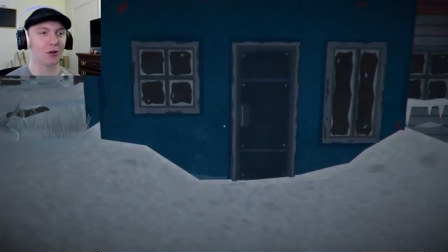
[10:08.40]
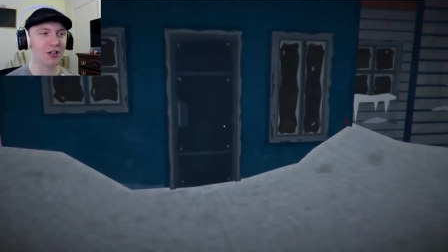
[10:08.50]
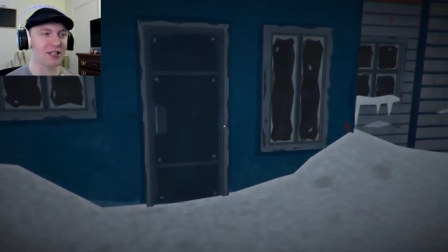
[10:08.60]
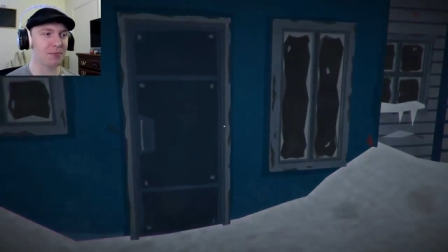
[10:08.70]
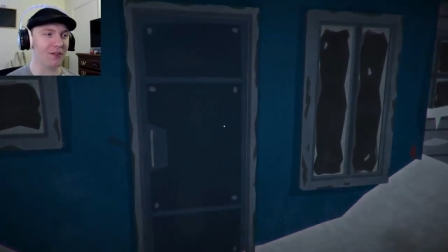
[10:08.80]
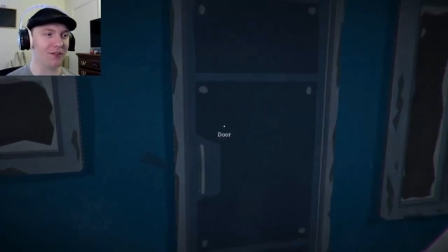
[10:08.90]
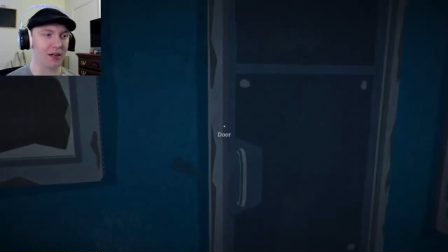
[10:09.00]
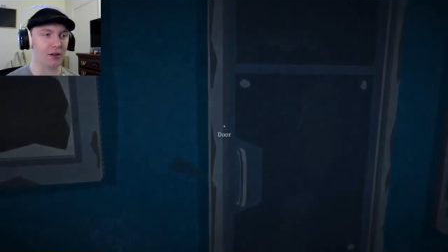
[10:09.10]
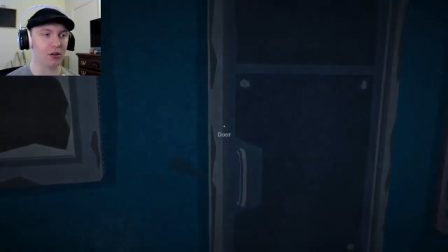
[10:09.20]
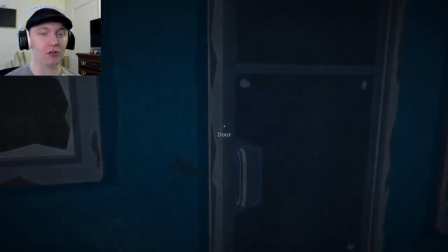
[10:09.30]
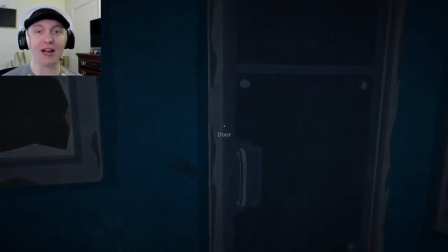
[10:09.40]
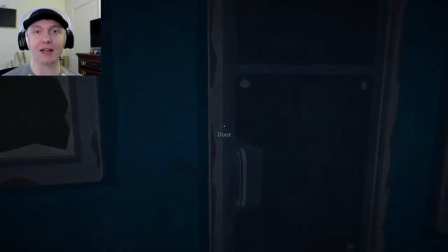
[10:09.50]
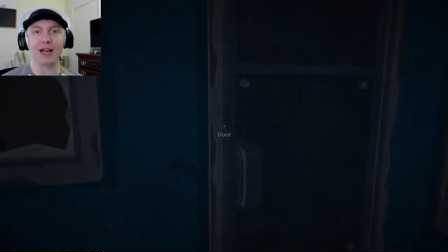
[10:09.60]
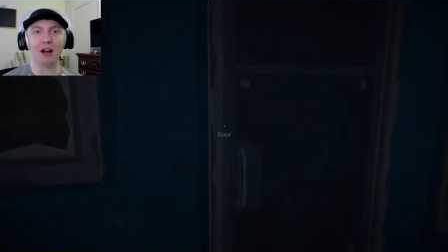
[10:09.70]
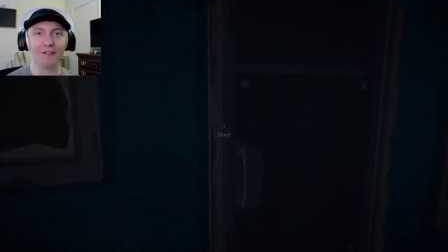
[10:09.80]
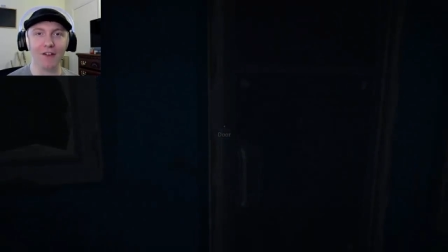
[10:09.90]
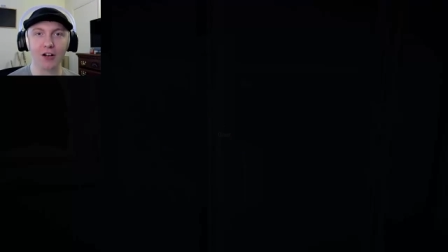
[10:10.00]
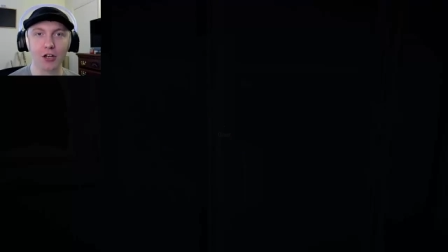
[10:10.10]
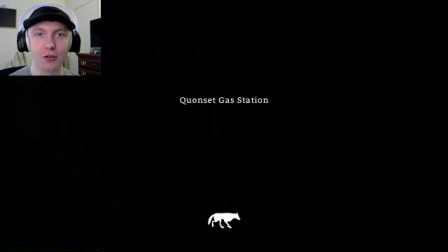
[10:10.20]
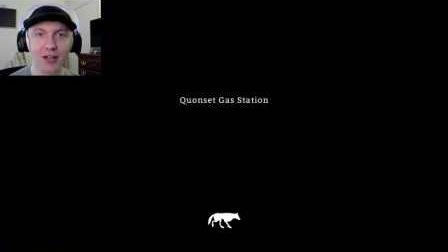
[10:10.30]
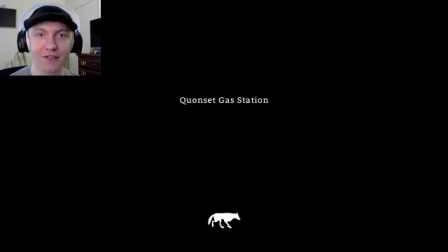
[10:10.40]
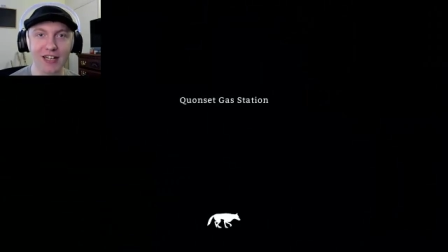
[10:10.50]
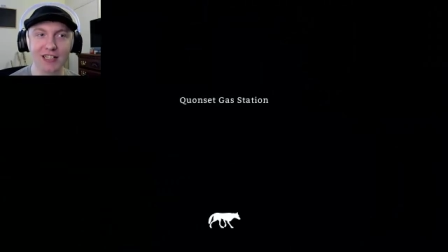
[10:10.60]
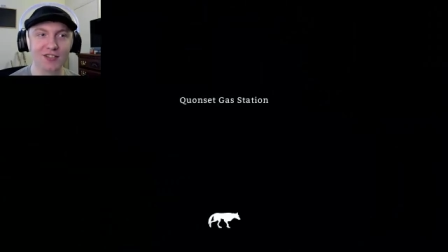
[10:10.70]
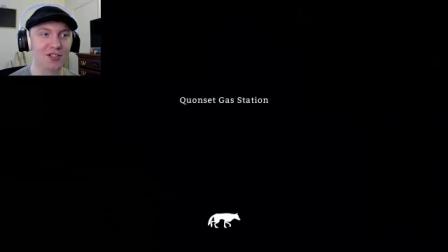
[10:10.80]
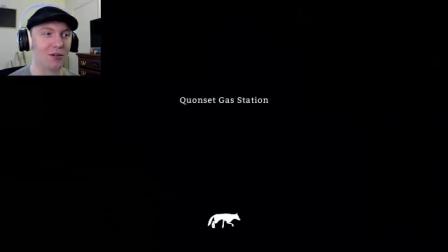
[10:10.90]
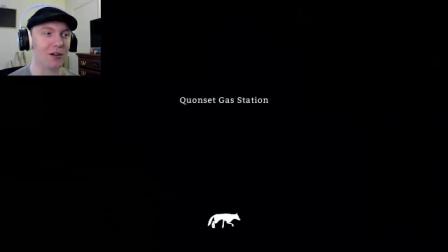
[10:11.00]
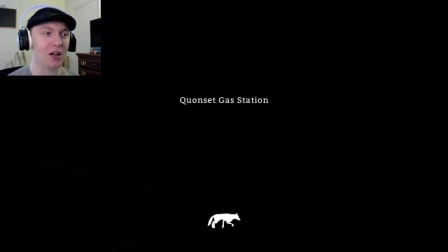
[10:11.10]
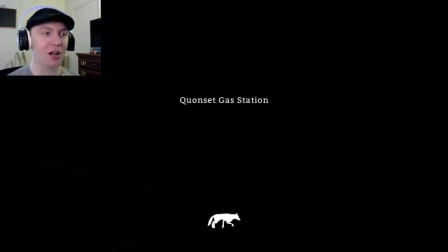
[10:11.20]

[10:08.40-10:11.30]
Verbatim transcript: This is perfect. Great, now I found a new convenience store.